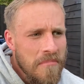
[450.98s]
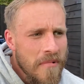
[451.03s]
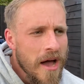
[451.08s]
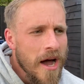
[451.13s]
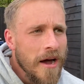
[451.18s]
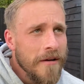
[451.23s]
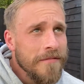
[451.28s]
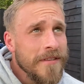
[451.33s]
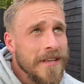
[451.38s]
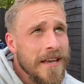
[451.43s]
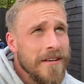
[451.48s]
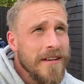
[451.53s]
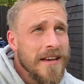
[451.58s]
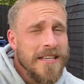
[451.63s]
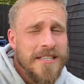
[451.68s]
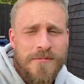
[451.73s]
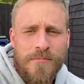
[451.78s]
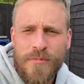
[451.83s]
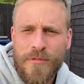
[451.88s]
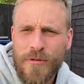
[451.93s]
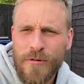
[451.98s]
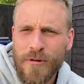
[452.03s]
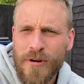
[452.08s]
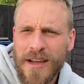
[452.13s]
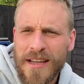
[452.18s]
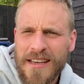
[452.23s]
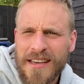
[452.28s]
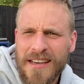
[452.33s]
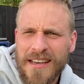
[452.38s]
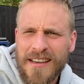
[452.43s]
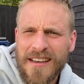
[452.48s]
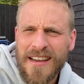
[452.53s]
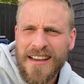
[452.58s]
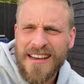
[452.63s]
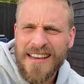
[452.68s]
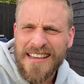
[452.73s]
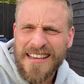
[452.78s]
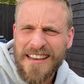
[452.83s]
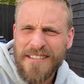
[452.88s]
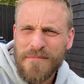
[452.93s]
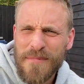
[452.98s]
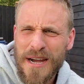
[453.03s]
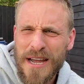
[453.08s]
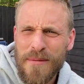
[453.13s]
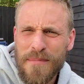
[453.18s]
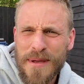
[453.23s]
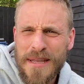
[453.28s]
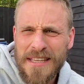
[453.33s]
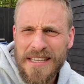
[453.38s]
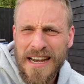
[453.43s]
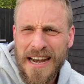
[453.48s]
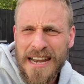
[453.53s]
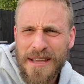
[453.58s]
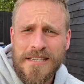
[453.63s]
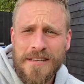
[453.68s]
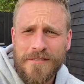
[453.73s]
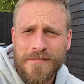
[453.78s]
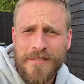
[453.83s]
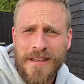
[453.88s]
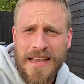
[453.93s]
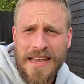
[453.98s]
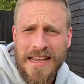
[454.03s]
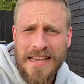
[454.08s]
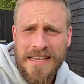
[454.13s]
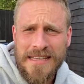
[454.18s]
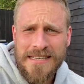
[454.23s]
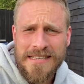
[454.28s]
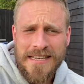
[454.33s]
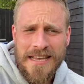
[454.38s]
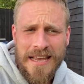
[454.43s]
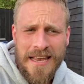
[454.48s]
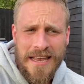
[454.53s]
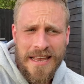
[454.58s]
after giving it some thought, I can give my opinion anyway. Is